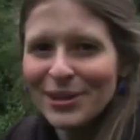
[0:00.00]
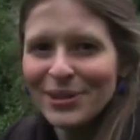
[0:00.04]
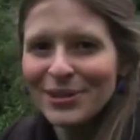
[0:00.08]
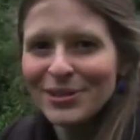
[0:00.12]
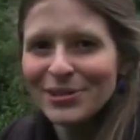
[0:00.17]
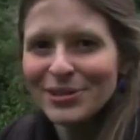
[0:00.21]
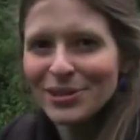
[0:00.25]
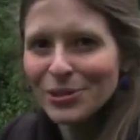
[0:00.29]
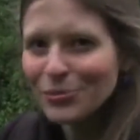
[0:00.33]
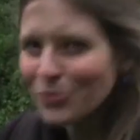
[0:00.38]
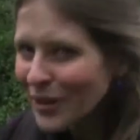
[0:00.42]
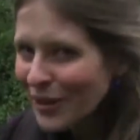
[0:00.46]

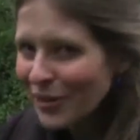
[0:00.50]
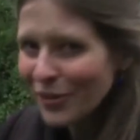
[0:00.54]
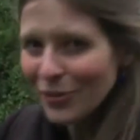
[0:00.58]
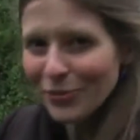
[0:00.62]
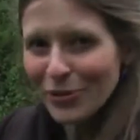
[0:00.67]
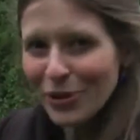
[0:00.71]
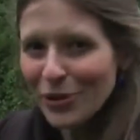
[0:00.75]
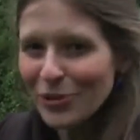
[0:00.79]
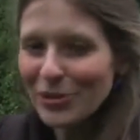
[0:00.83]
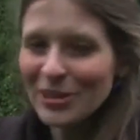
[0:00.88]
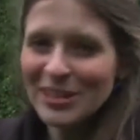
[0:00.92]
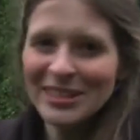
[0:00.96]
So will the
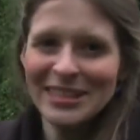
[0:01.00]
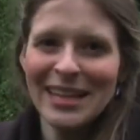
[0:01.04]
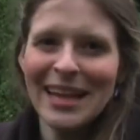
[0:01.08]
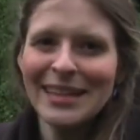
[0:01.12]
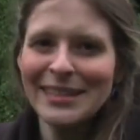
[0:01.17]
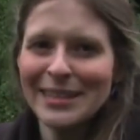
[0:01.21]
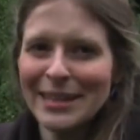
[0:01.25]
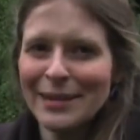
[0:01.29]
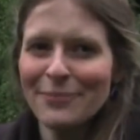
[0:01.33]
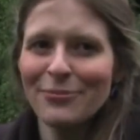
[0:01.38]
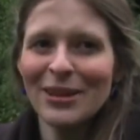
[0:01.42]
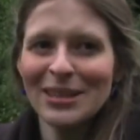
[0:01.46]
rural
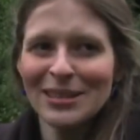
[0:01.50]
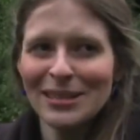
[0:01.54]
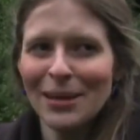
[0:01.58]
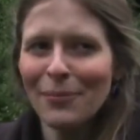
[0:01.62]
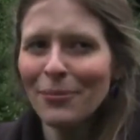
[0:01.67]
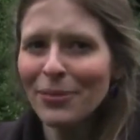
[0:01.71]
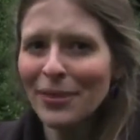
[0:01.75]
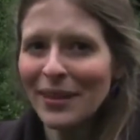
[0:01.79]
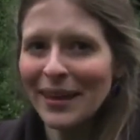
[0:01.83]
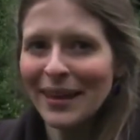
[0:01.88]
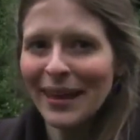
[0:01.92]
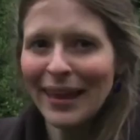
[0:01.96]
setting bring
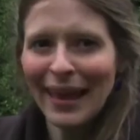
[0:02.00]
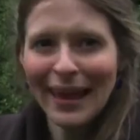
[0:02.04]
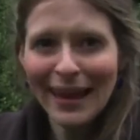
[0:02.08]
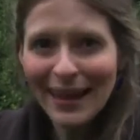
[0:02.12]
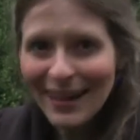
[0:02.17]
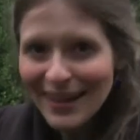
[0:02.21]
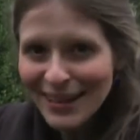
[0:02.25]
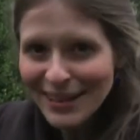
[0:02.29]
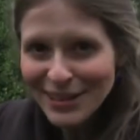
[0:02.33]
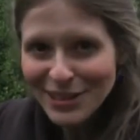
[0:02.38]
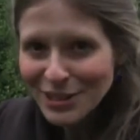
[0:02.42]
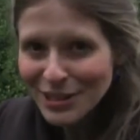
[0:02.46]
something
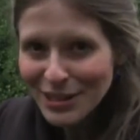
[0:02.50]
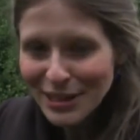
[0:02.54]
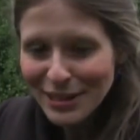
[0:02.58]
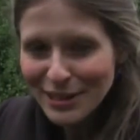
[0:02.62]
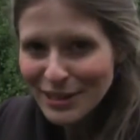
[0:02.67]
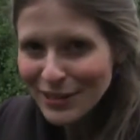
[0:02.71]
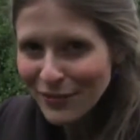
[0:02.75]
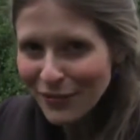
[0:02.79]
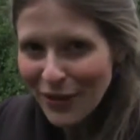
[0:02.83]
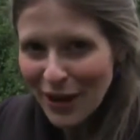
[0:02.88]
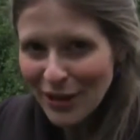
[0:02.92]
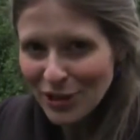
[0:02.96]
English to
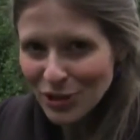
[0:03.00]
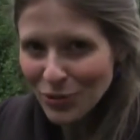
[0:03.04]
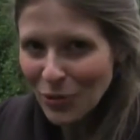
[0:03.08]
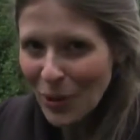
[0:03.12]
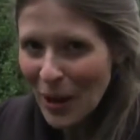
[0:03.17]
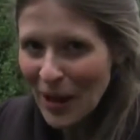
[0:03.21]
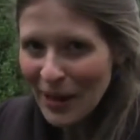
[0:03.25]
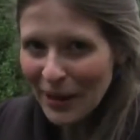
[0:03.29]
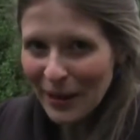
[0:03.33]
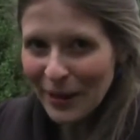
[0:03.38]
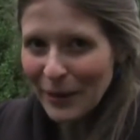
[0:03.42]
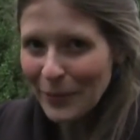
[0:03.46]
this French
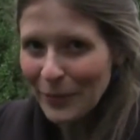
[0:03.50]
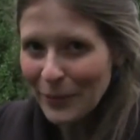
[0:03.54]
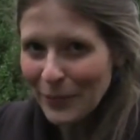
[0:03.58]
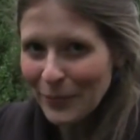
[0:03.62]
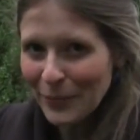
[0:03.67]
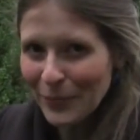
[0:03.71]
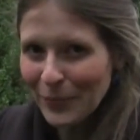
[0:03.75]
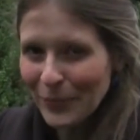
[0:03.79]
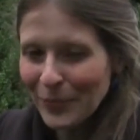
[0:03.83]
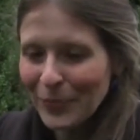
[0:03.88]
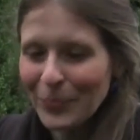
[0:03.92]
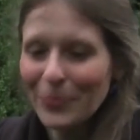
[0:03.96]
work?
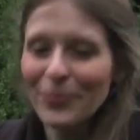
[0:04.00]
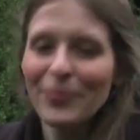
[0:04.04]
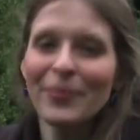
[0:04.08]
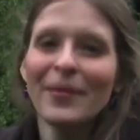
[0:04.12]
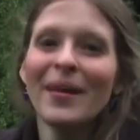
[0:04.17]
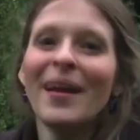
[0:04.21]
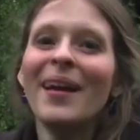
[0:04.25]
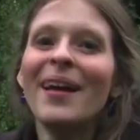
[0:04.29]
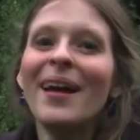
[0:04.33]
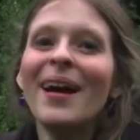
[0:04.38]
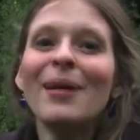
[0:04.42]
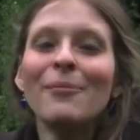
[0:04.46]

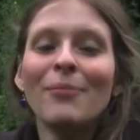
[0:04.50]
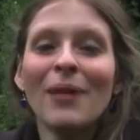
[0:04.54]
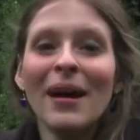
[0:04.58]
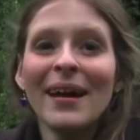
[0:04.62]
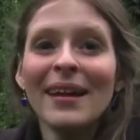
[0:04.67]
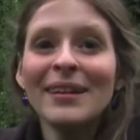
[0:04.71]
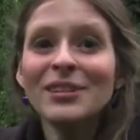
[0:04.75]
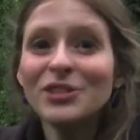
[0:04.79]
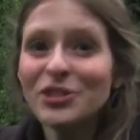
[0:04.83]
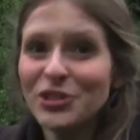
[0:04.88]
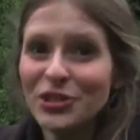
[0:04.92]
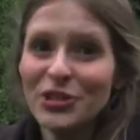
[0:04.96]

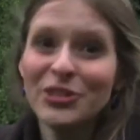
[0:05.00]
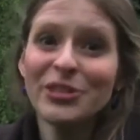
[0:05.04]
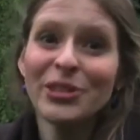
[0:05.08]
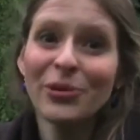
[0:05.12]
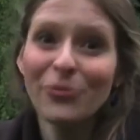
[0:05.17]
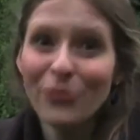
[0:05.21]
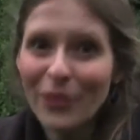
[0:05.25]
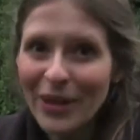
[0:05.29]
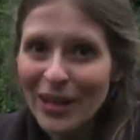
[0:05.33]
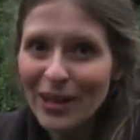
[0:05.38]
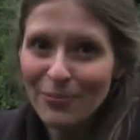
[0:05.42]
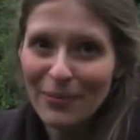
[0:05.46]
By
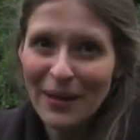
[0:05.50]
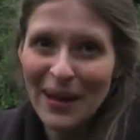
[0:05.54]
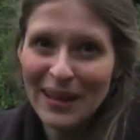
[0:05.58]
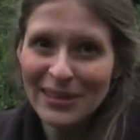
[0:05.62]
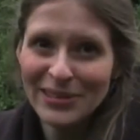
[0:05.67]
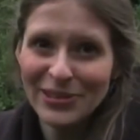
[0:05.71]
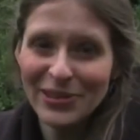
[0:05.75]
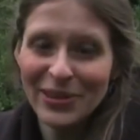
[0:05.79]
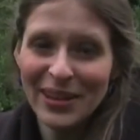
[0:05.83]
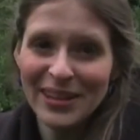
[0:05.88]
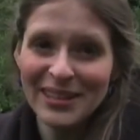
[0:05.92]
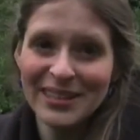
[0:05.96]
introducing real
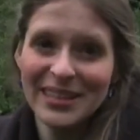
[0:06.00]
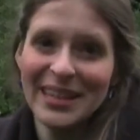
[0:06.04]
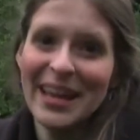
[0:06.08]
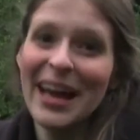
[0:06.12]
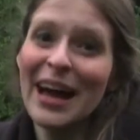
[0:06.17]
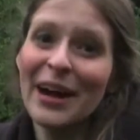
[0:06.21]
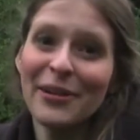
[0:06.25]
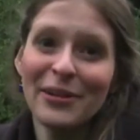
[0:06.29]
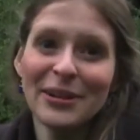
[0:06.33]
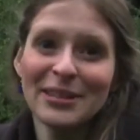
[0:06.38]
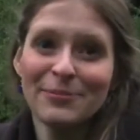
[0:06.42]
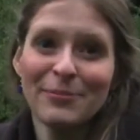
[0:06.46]
birdsong into
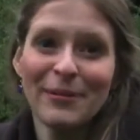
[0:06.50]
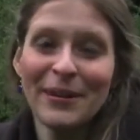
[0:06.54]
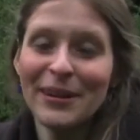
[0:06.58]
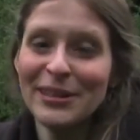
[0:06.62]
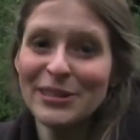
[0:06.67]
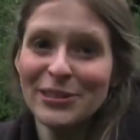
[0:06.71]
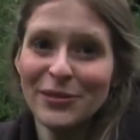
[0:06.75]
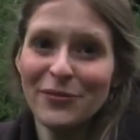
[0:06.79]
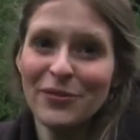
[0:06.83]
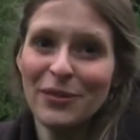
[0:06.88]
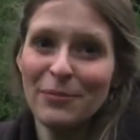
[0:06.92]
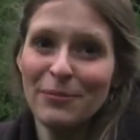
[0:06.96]
our
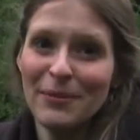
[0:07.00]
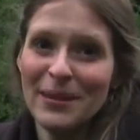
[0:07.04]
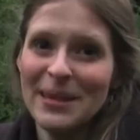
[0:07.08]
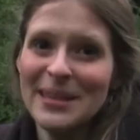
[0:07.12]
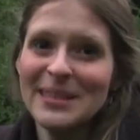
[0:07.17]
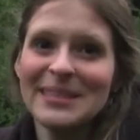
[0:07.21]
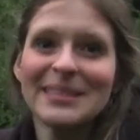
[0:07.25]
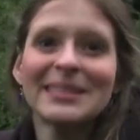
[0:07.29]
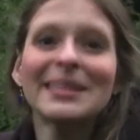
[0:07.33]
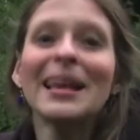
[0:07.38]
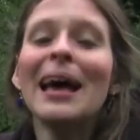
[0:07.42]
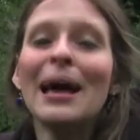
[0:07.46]
experience of the
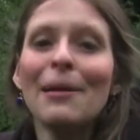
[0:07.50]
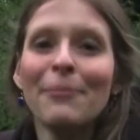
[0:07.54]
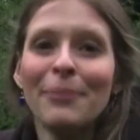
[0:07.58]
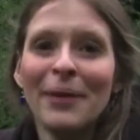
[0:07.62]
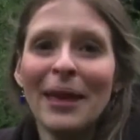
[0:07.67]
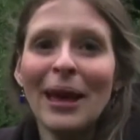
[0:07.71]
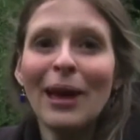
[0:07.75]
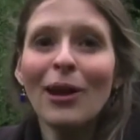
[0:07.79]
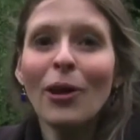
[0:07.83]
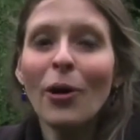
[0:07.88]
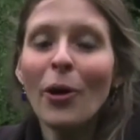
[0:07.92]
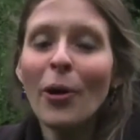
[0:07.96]
piece,
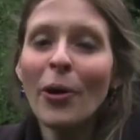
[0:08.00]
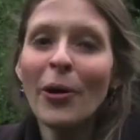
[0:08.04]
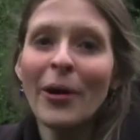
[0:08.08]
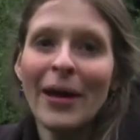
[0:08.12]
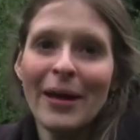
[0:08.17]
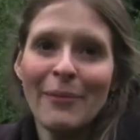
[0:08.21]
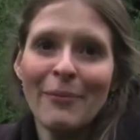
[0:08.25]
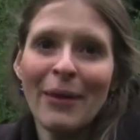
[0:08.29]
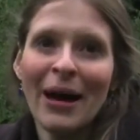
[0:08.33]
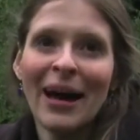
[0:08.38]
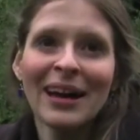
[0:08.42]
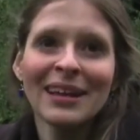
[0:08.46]
Pierre-Laurent
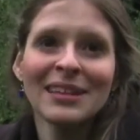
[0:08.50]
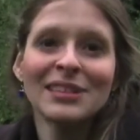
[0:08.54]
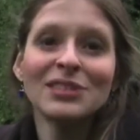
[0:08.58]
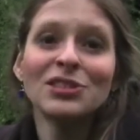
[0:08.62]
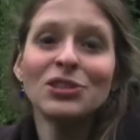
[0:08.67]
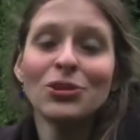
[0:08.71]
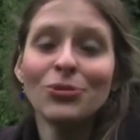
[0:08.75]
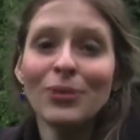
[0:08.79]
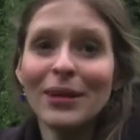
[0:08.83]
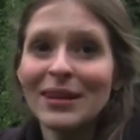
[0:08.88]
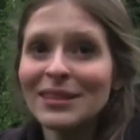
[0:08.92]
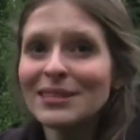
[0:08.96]
Aimard is
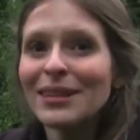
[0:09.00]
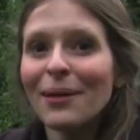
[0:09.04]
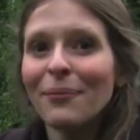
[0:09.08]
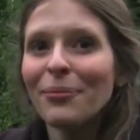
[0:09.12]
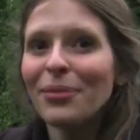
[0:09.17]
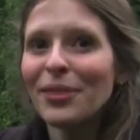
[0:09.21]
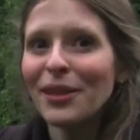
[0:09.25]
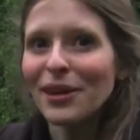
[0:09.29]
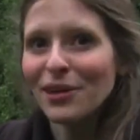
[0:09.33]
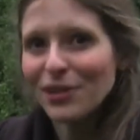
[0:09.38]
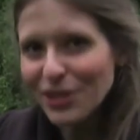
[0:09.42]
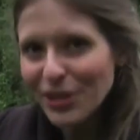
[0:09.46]
doing
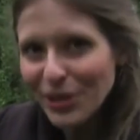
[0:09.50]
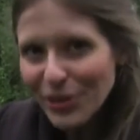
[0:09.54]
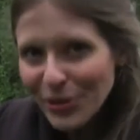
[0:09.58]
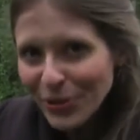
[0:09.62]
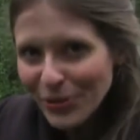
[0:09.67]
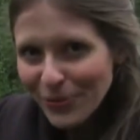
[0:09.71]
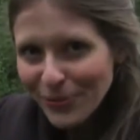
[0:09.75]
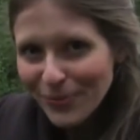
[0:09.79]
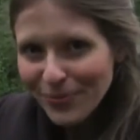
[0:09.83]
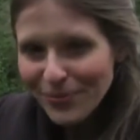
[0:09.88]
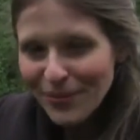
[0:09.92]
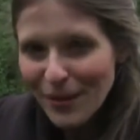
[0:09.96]
something
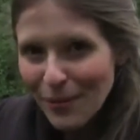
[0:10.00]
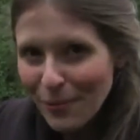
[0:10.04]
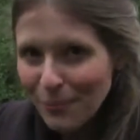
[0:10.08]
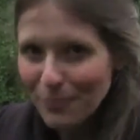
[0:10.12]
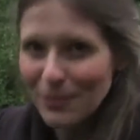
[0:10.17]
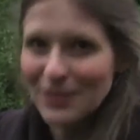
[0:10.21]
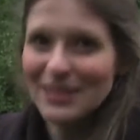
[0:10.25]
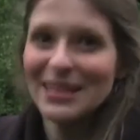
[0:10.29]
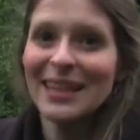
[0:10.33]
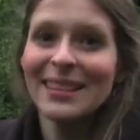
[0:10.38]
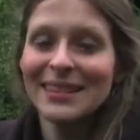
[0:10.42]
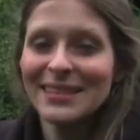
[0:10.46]
new,
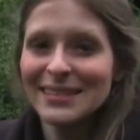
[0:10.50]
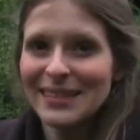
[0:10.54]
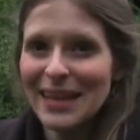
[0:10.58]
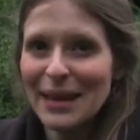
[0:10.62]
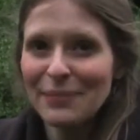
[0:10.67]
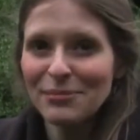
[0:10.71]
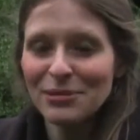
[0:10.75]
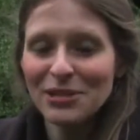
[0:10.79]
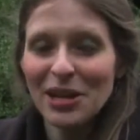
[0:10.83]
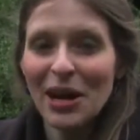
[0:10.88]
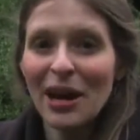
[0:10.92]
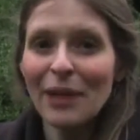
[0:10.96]
but at the
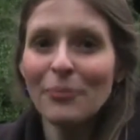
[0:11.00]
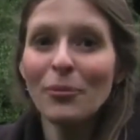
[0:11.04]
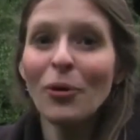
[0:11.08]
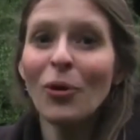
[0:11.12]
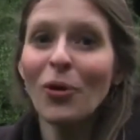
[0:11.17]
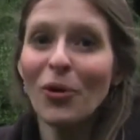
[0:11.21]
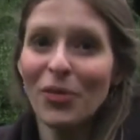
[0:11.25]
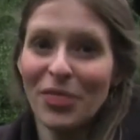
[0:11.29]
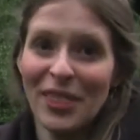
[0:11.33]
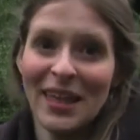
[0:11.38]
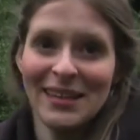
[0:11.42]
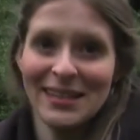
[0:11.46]
same time
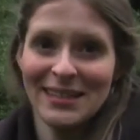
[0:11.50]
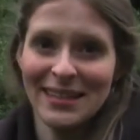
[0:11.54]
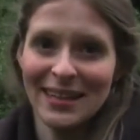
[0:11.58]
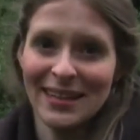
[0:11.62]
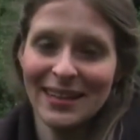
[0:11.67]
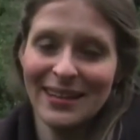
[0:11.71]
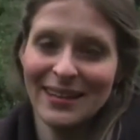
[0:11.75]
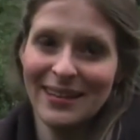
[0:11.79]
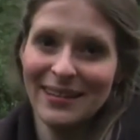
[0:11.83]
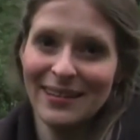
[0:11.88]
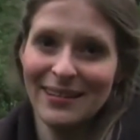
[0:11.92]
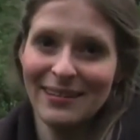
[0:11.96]

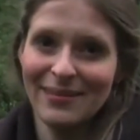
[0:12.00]
authentic.